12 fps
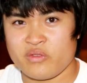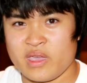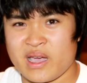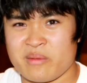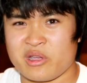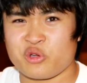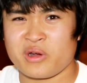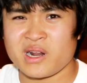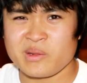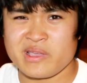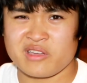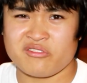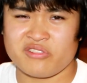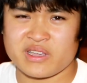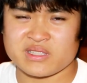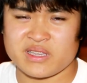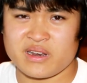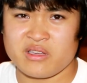I'm incredibly
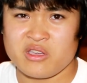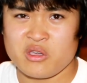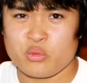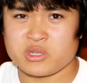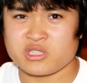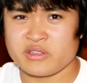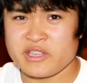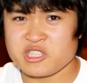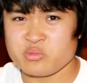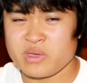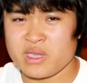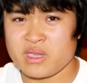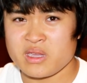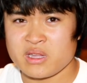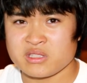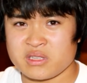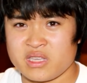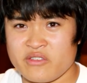conflicted, which leads me
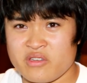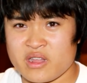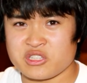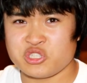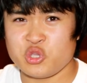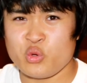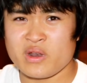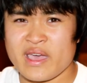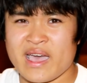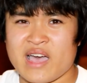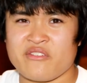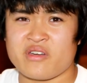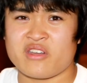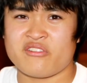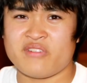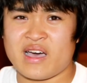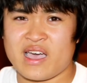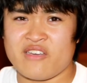to give it a 2.5 out of
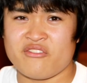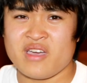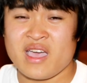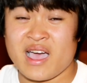5.